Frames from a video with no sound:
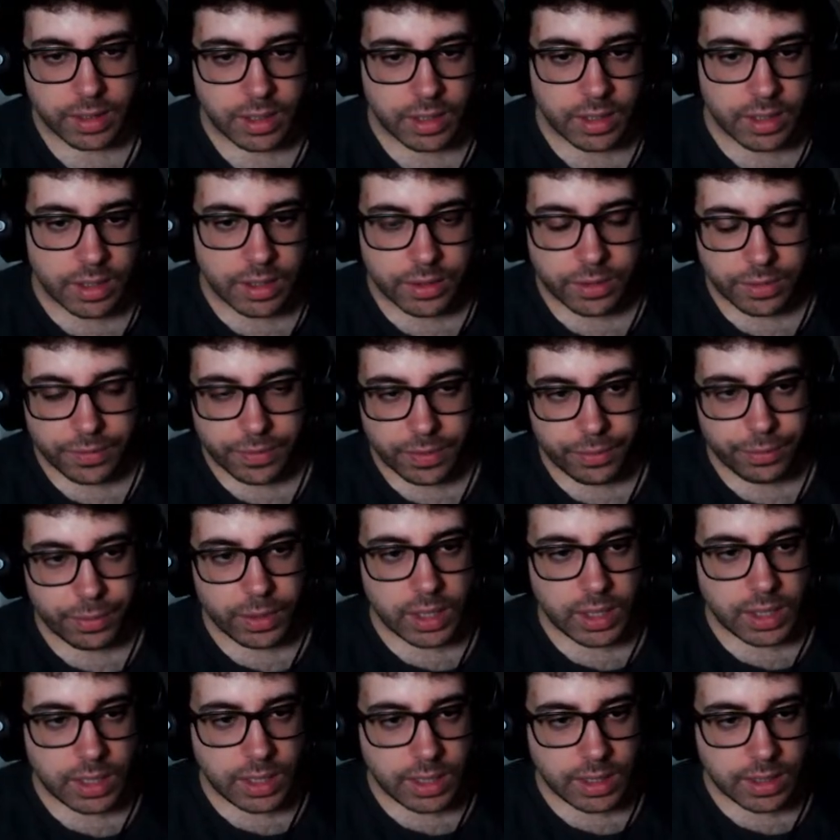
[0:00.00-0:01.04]
So if I
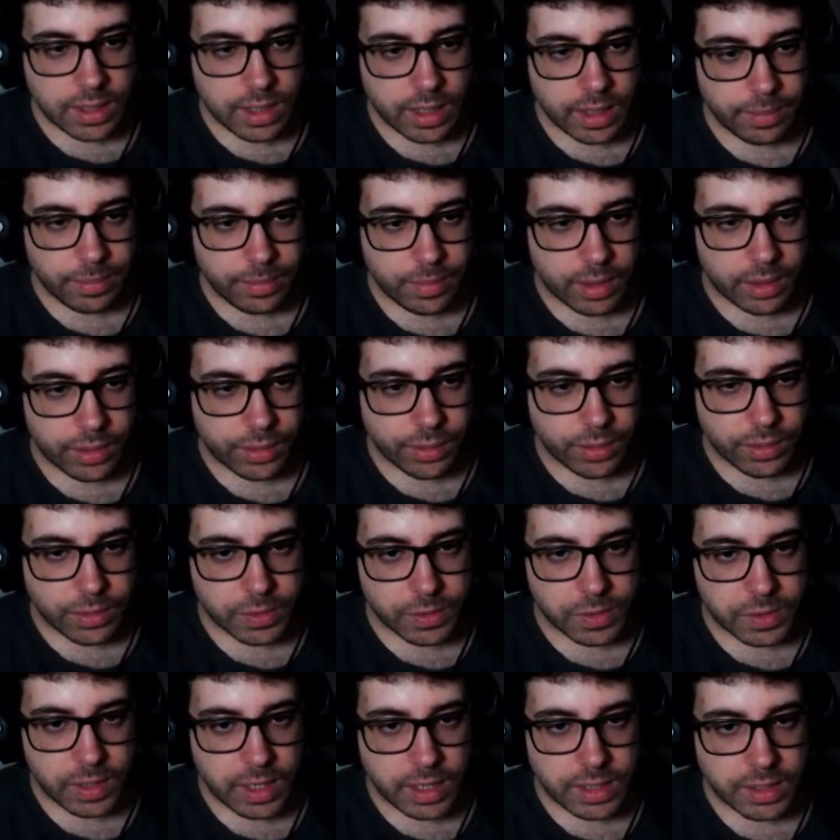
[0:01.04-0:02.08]
really need them, I'll go into
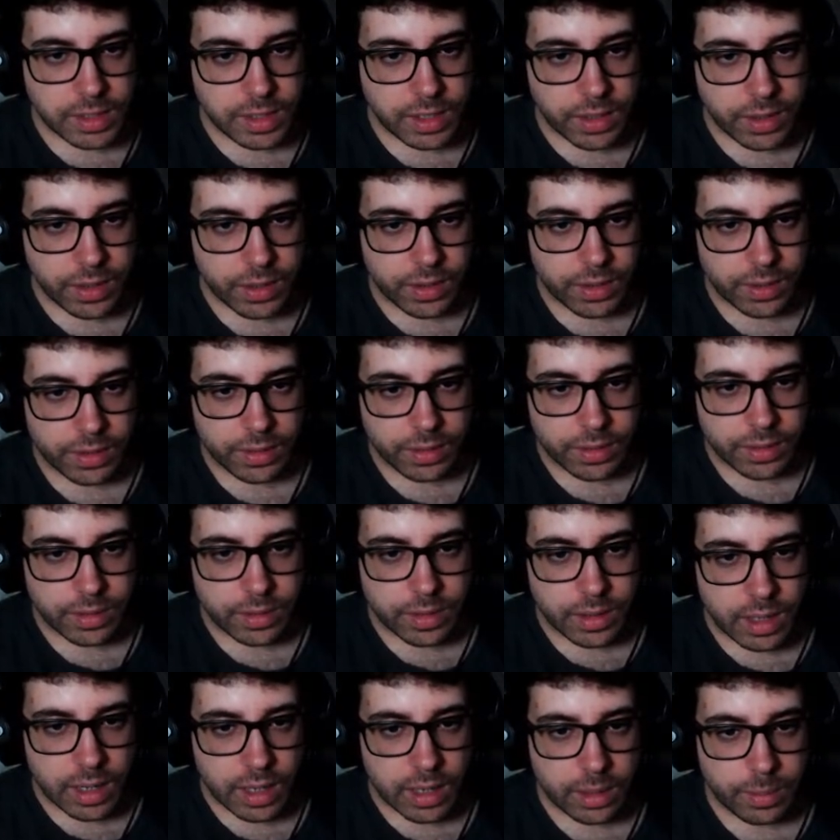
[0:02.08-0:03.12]
state here,
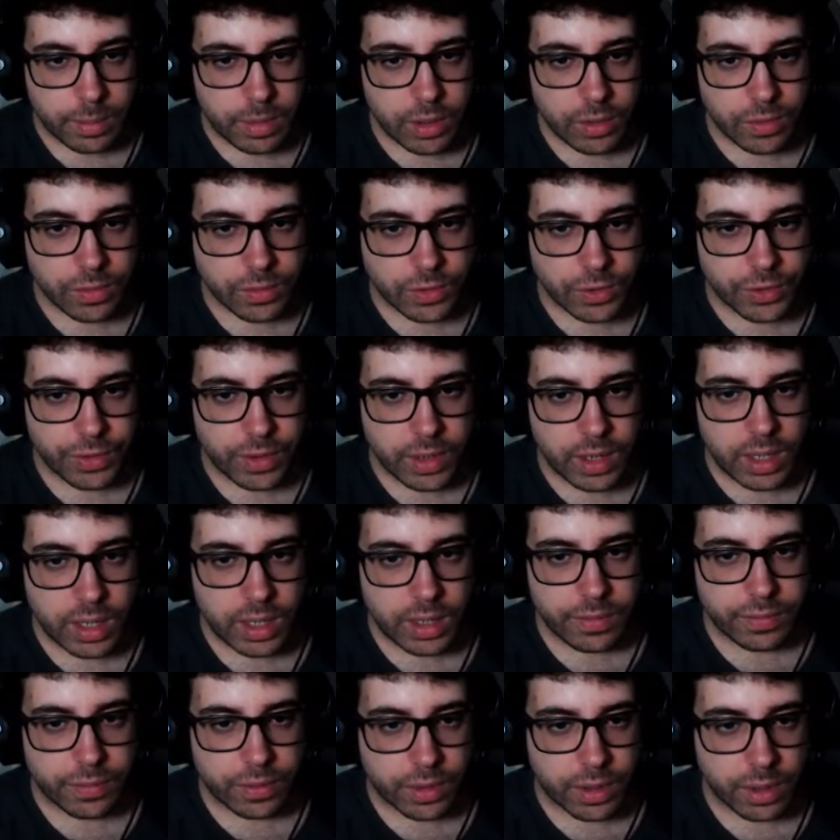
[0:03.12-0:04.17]
animation
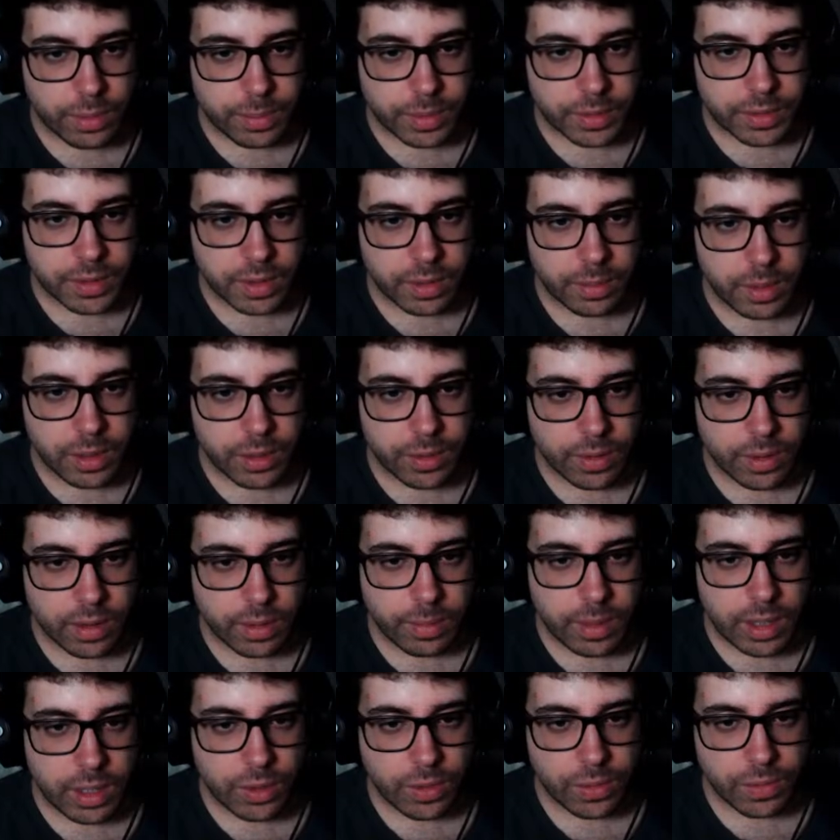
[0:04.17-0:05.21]
tree for complex
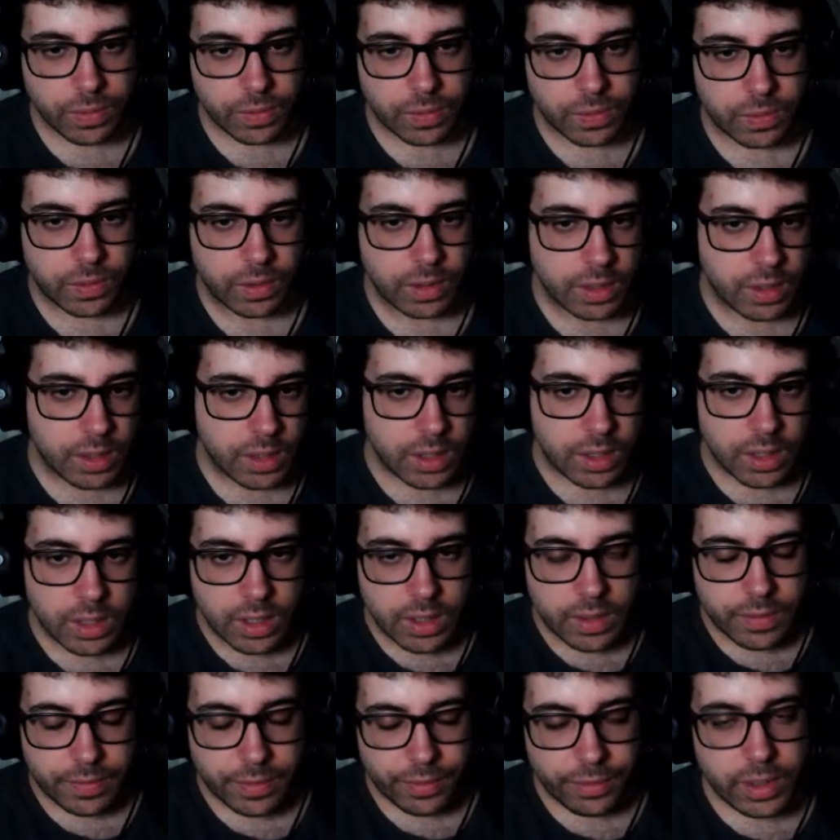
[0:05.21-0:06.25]
animations.
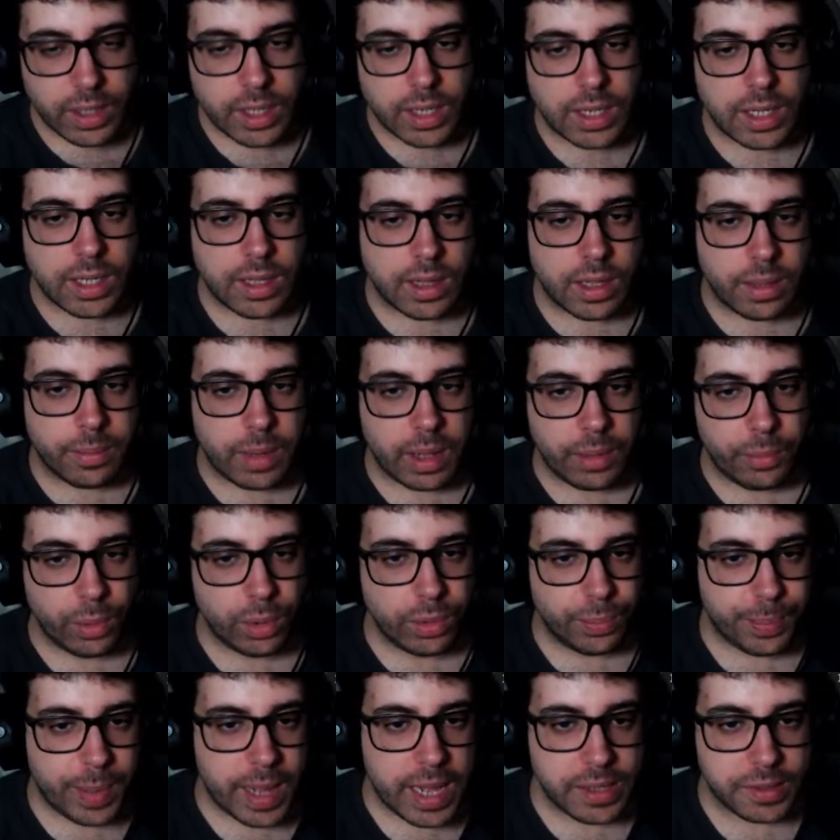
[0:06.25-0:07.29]
If I really need them, I
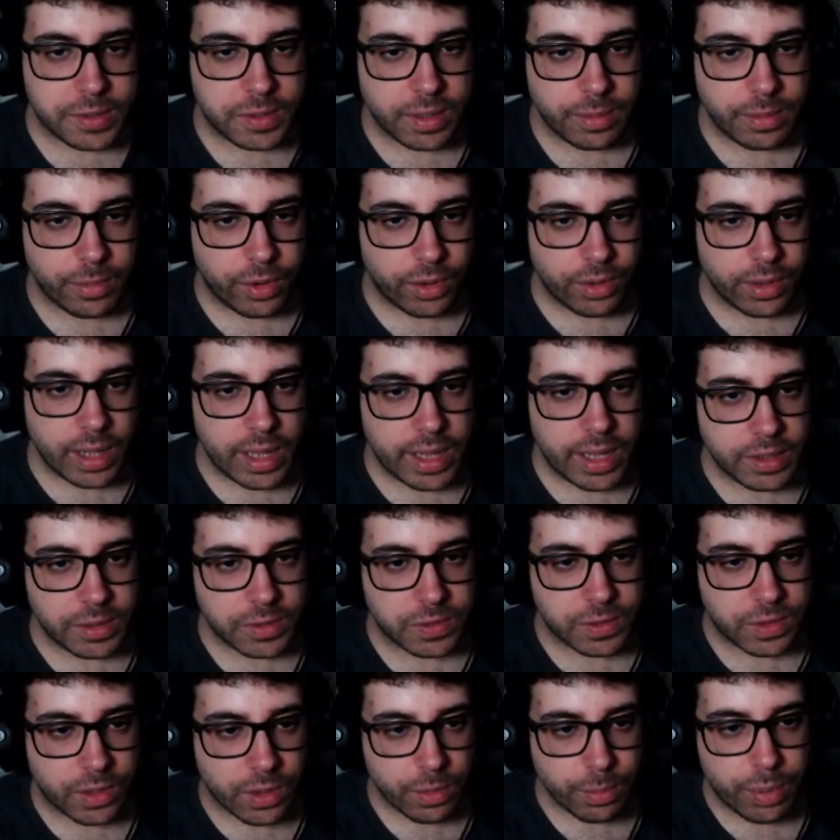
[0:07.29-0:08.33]
will pass them on
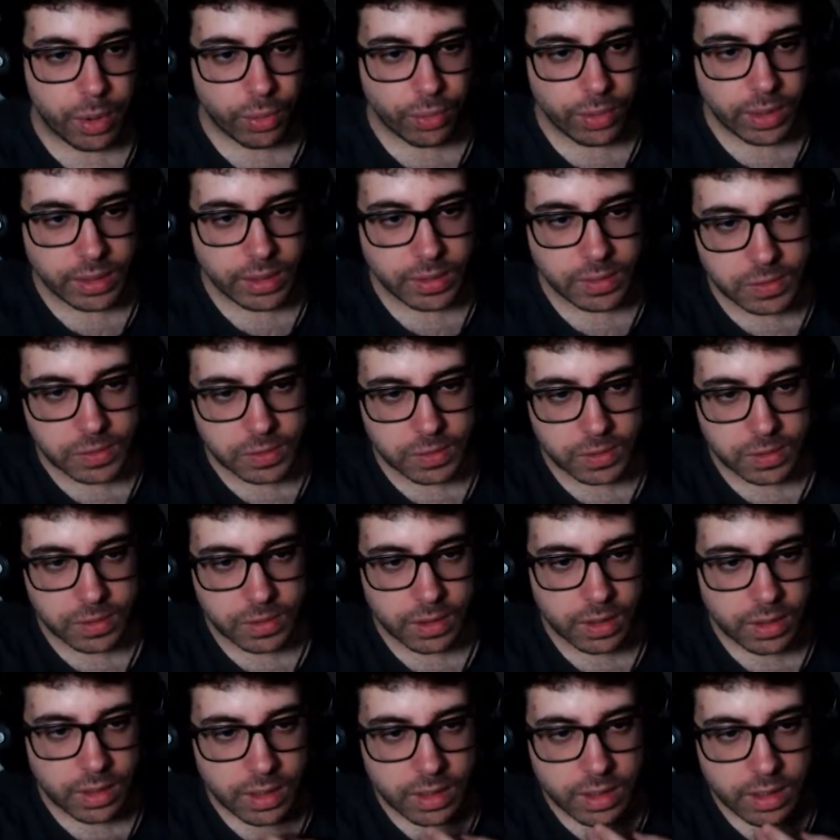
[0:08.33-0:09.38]
as components,
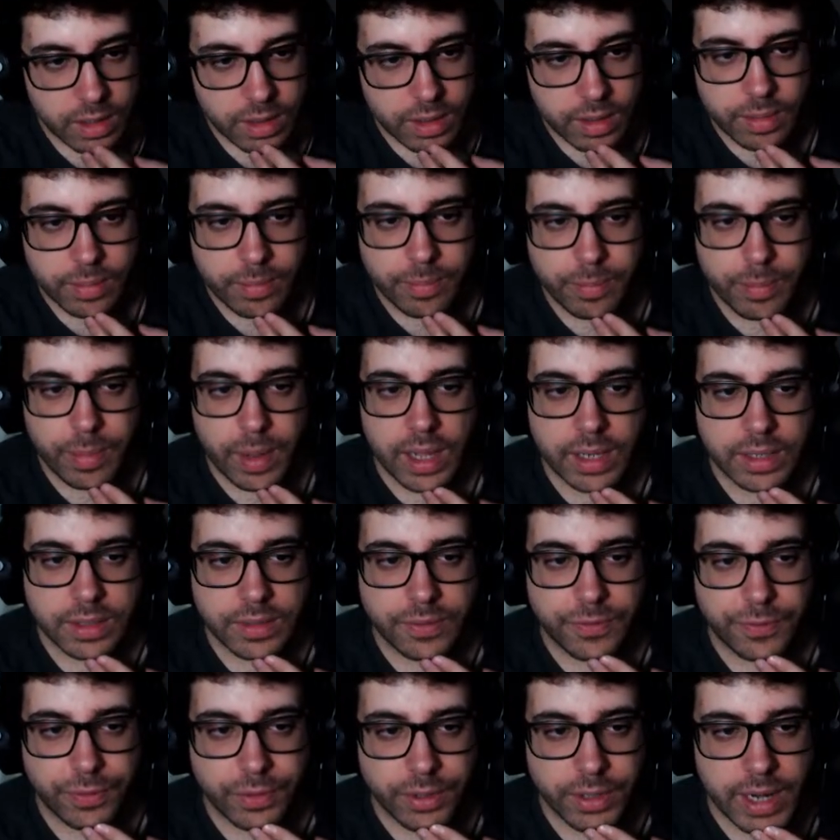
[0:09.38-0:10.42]

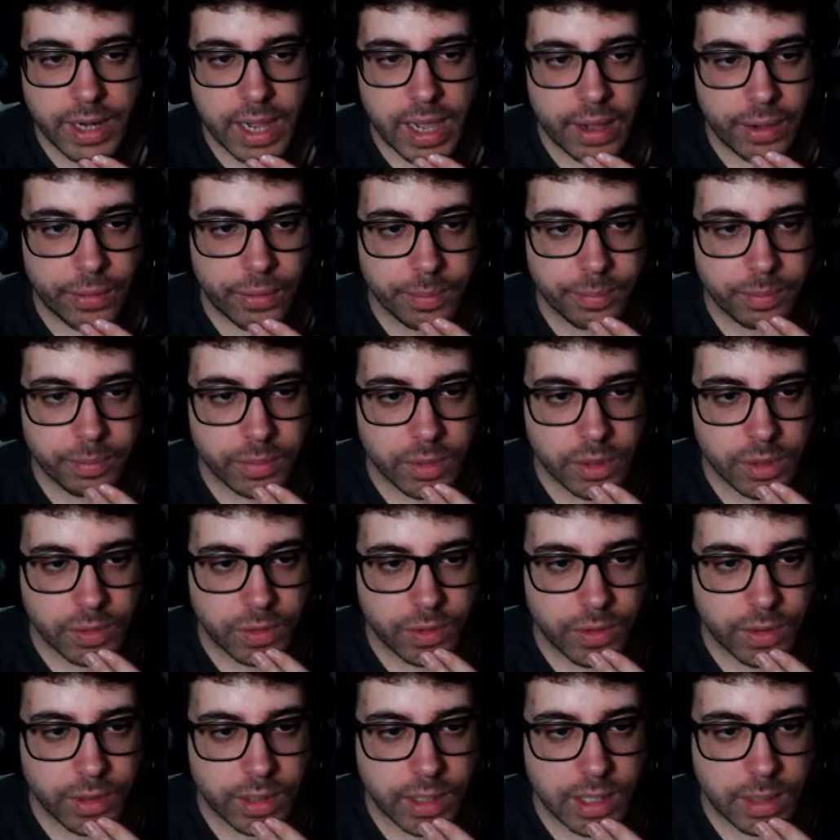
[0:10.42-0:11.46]
but for now I'm
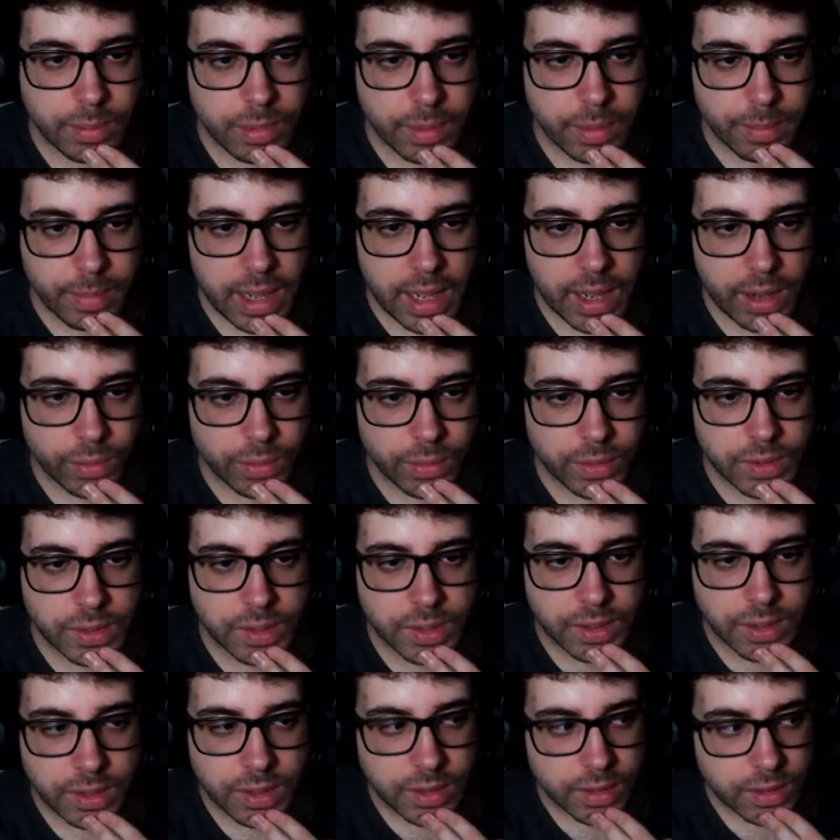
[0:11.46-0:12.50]
just gonna keep them
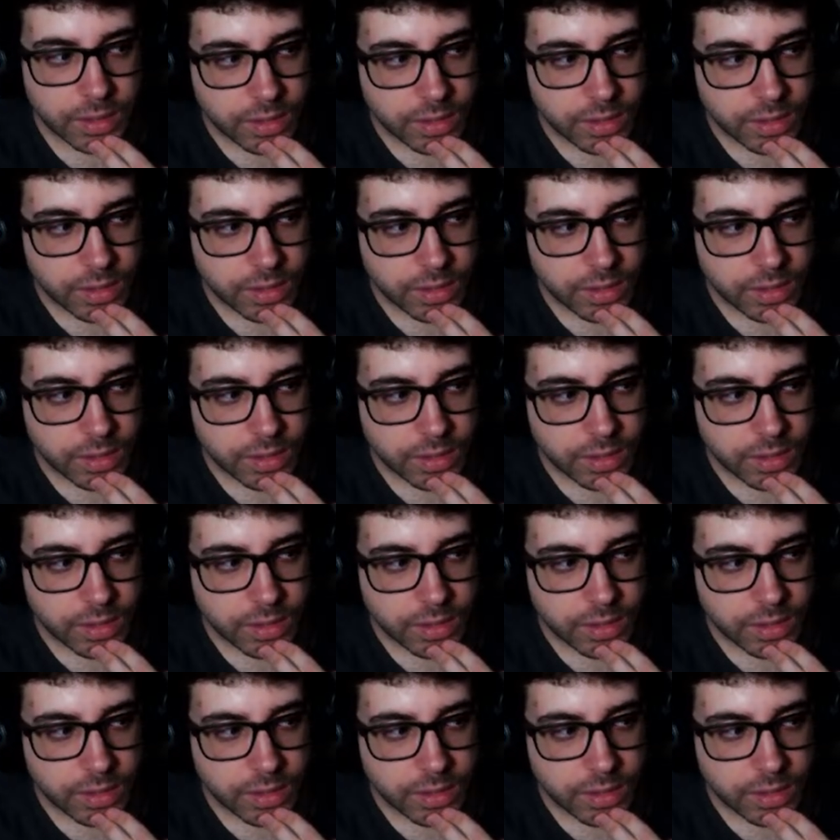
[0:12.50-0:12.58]
out.